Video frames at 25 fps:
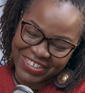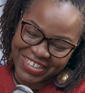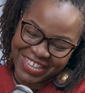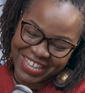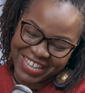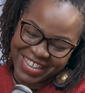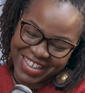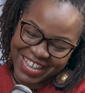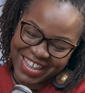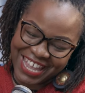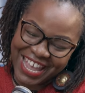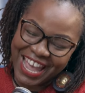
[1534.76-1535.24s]

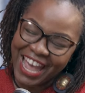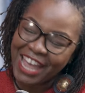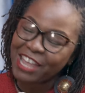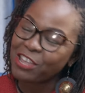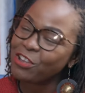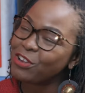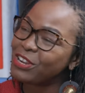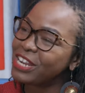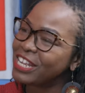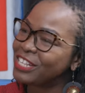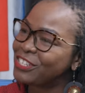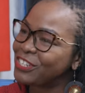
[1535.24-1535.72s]
Nyango.
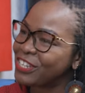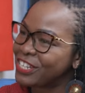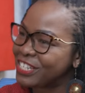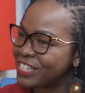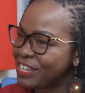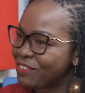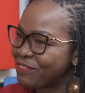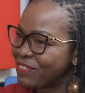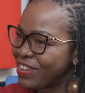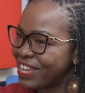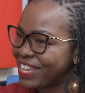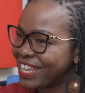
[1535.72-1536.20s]
You need to
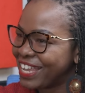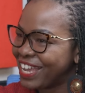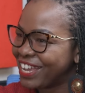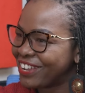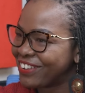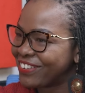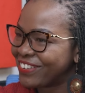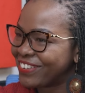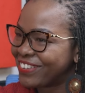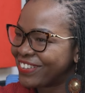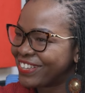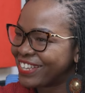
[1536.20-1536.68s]
interview a
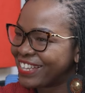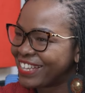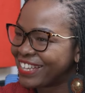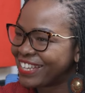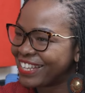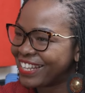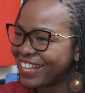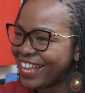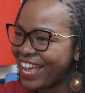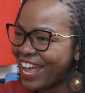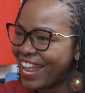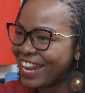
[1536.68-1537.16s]
Nyango.
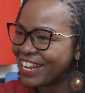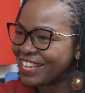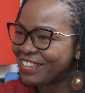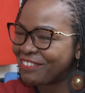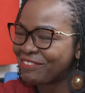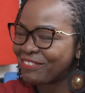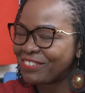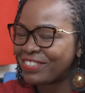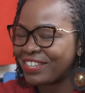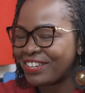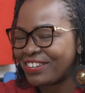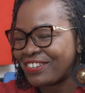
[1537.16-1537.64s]
Yeah. I'll
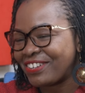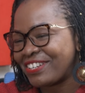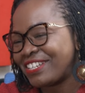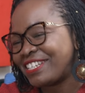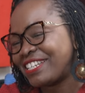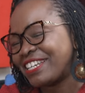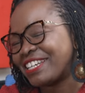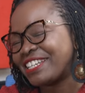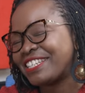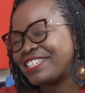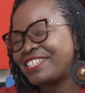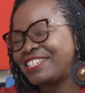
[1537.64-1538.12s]
give you the
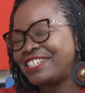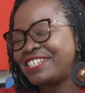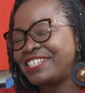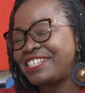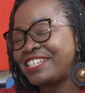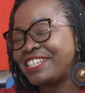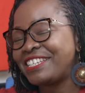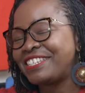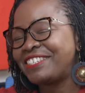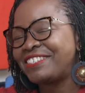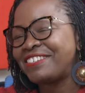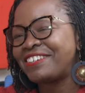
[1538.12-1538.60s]
contacts.
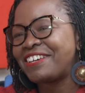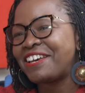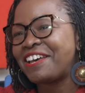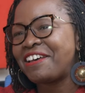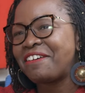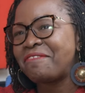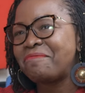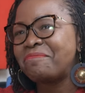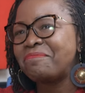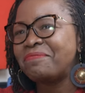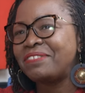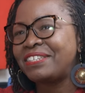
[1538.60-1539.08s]
She needs to
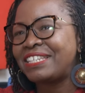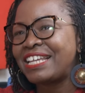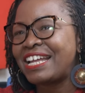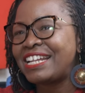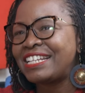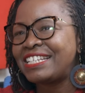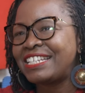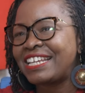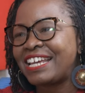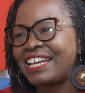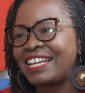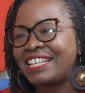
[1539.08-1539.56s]
come.
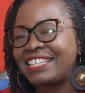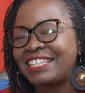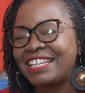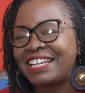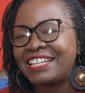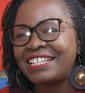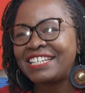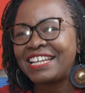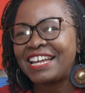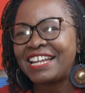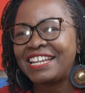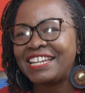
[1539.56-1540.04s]
Zanta, yeah.
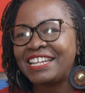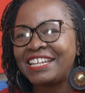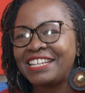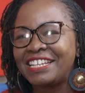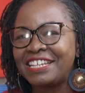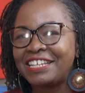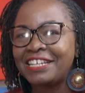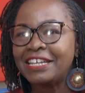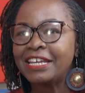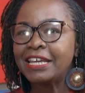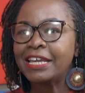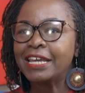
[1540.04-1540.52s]
Zanta
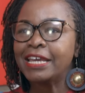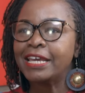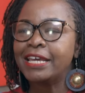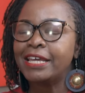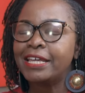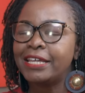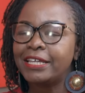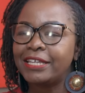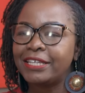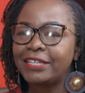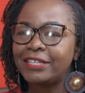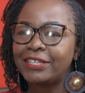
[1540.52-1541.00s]
Dede.
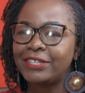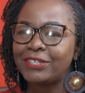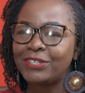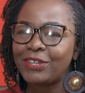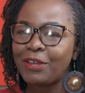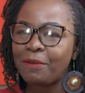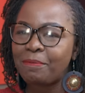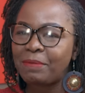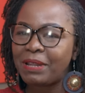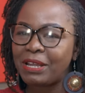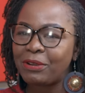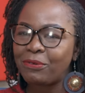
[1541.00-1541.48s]
Mm.
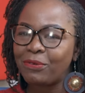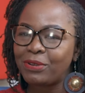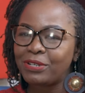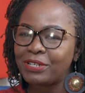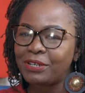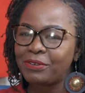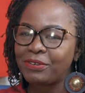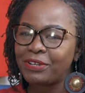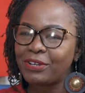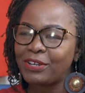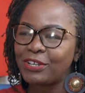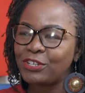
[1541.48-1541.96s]
So I'm like,
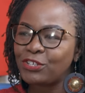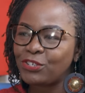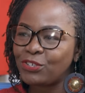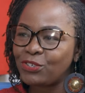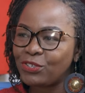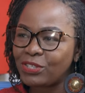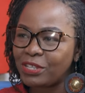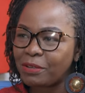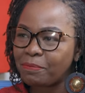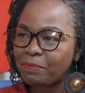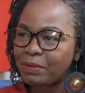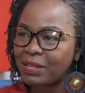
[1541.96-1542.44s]
what are we going to
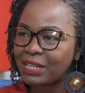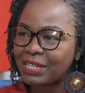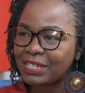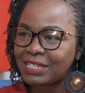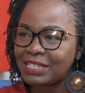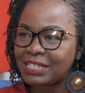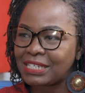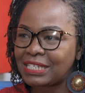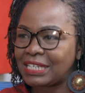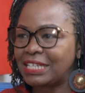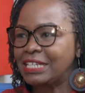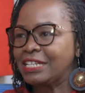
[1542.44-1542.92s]
do the plane?
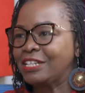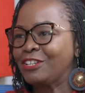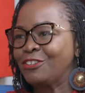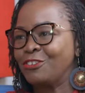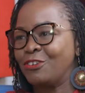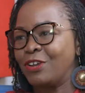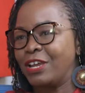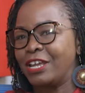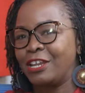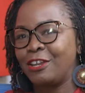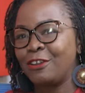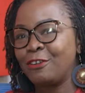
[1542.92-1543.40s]
She said,
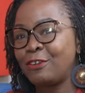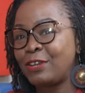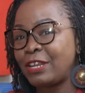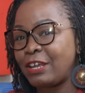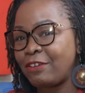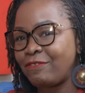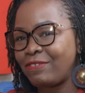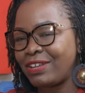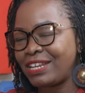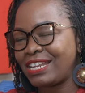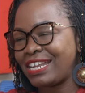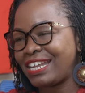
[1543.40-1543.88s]
no, I don't
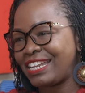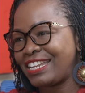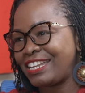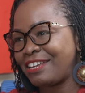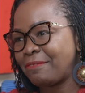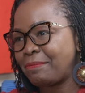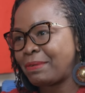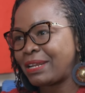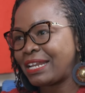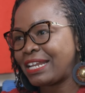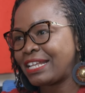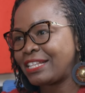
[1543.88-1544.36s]
have any
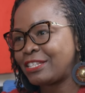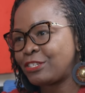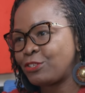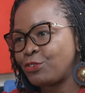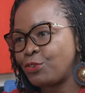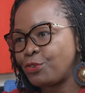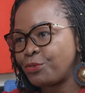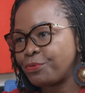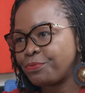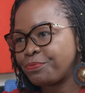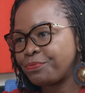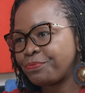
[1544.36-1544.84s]
idea, but let's
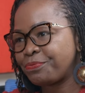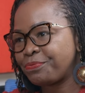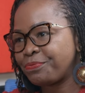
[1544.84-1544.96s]
go.